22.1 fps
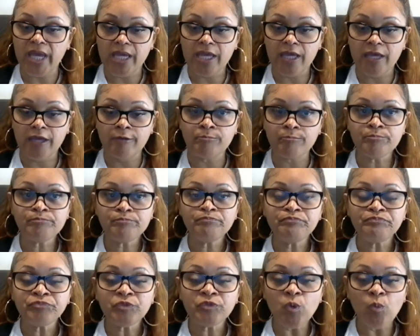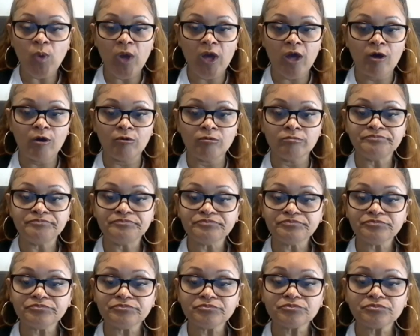couldn't make it,
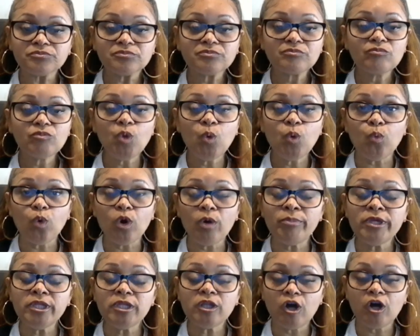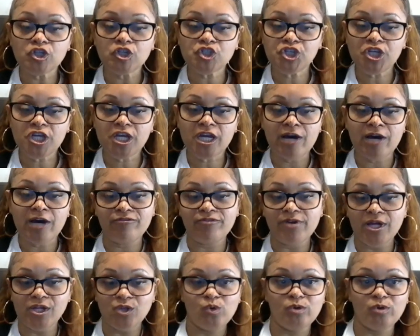well, we'll be
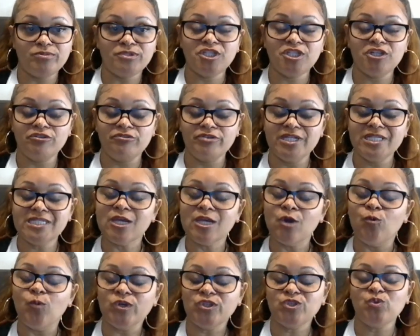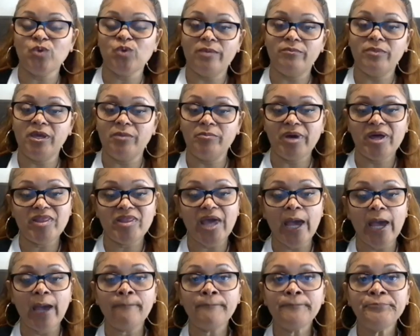launching a follow-up series. And what do I
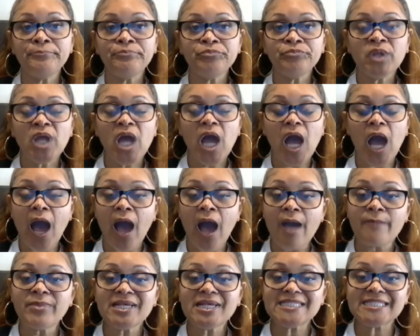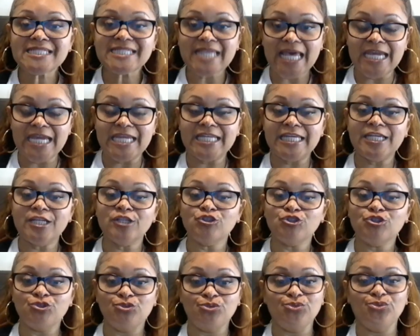mean by that? I'm
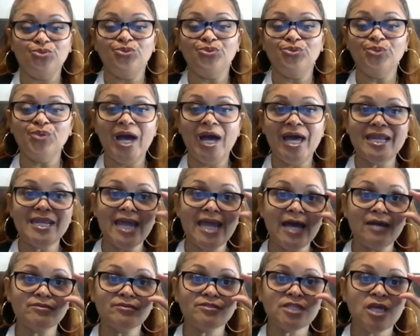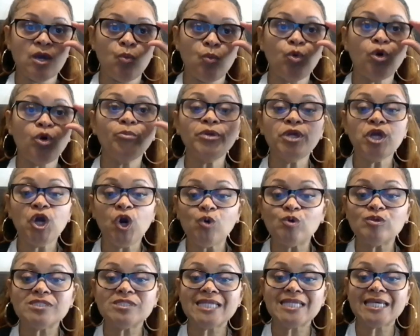excited to announce that
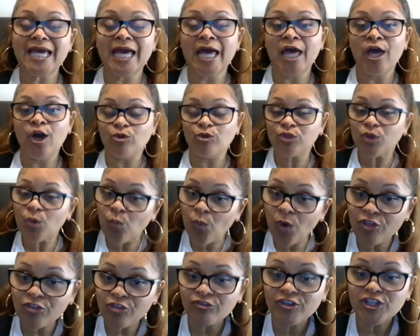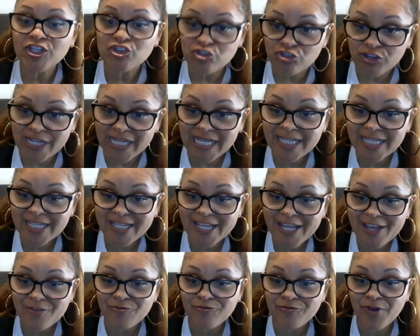we'll be hosting a health and wealth
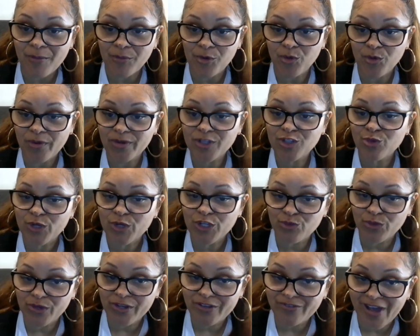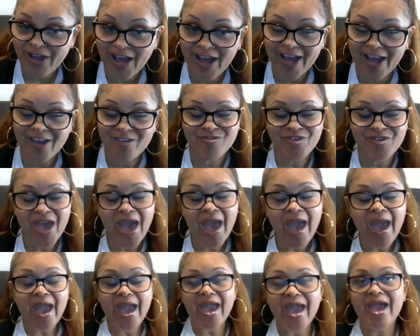retreat in February
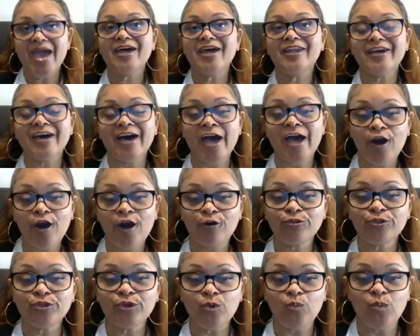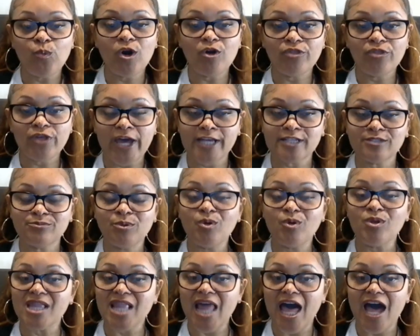2025 and a Health and Wealth
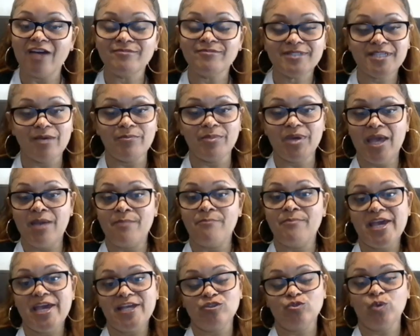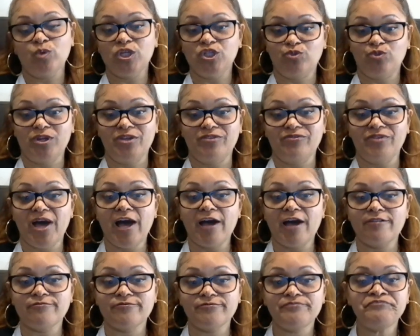Expo Live Summit in May
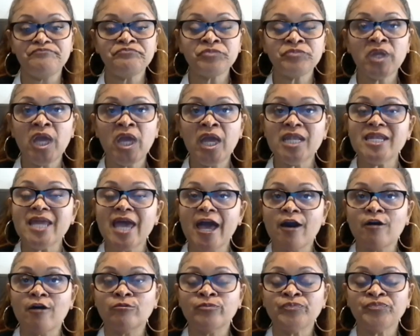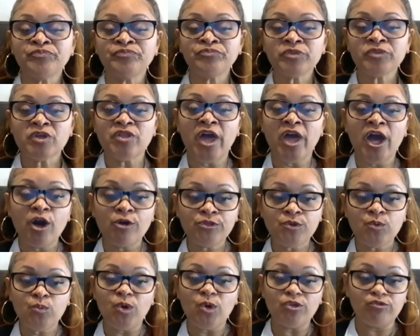2025. Now,
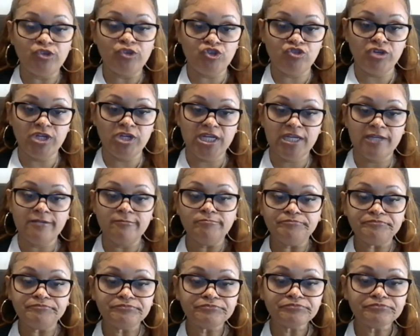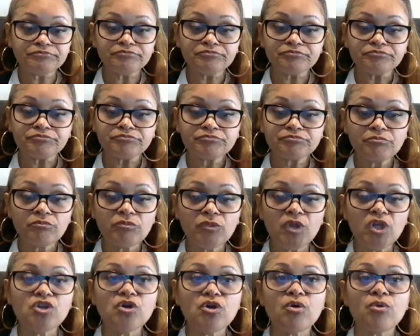the Health and Wealth Retreat,
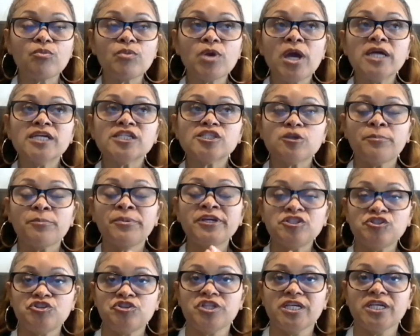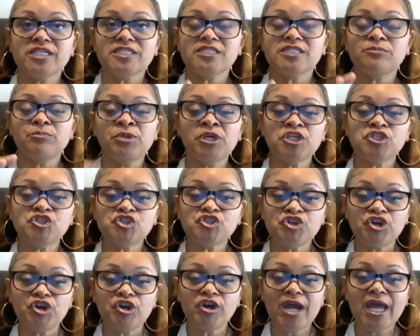so
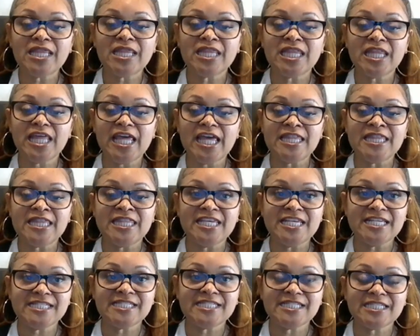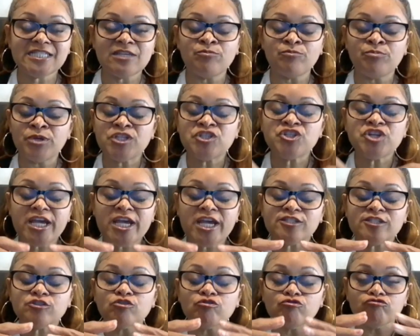picture
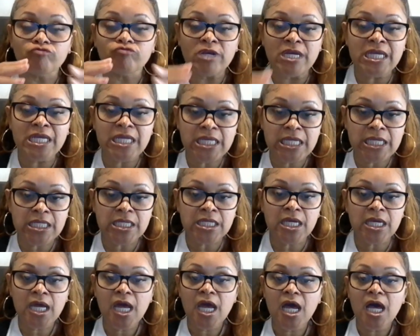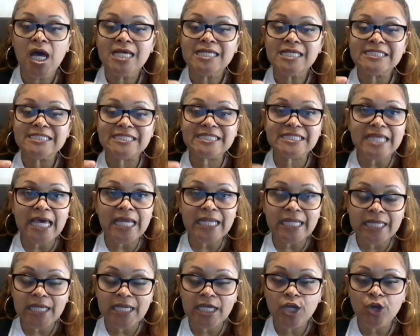a serene
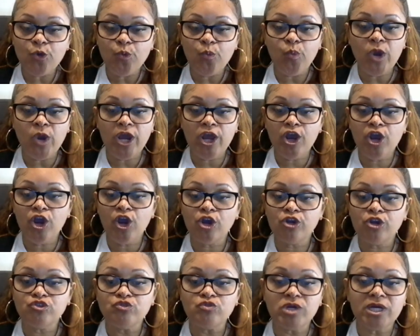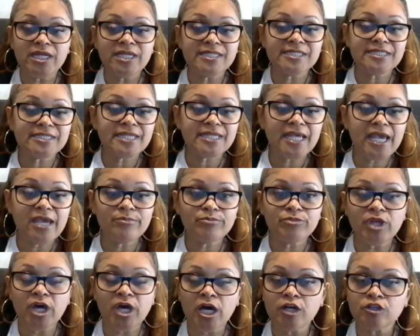setting where you can
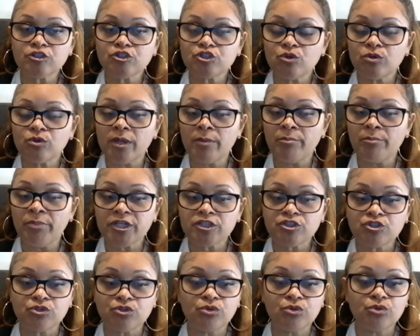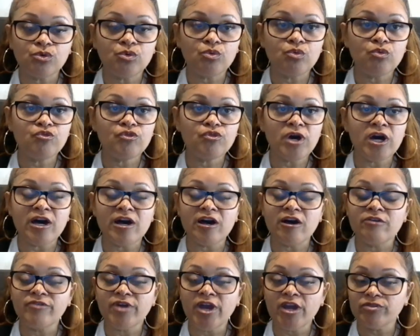escape the hustle and
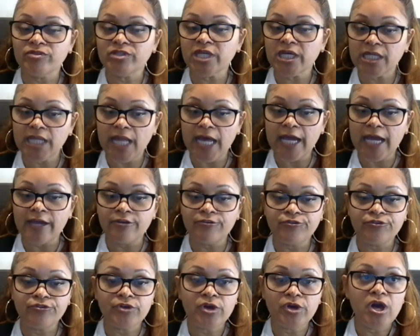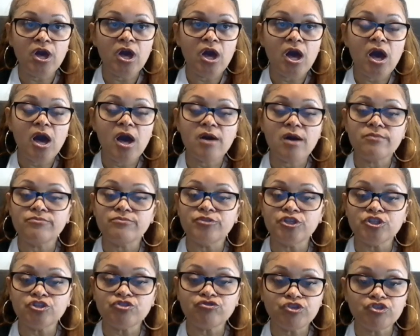bustle of everyday life.
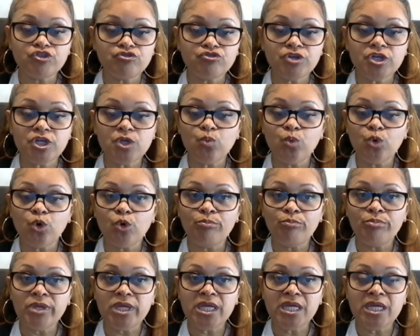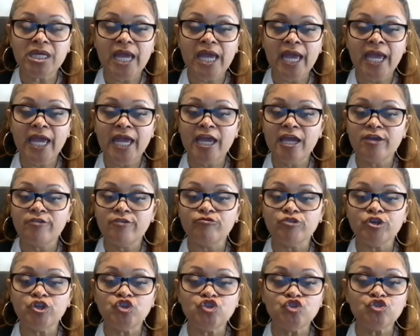This retreat will be
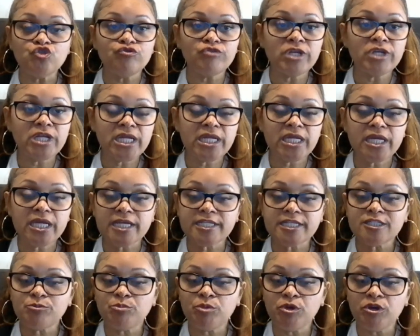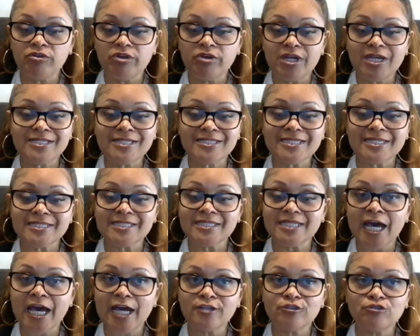a rejuvenating
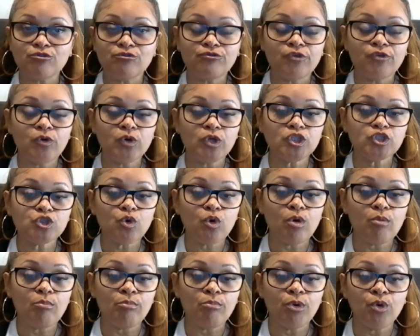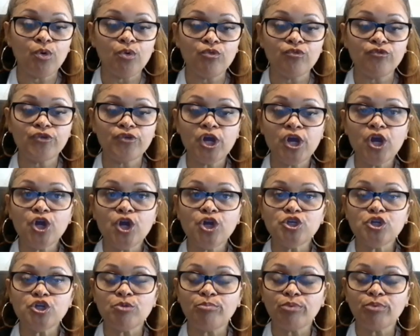experience designed to focus on both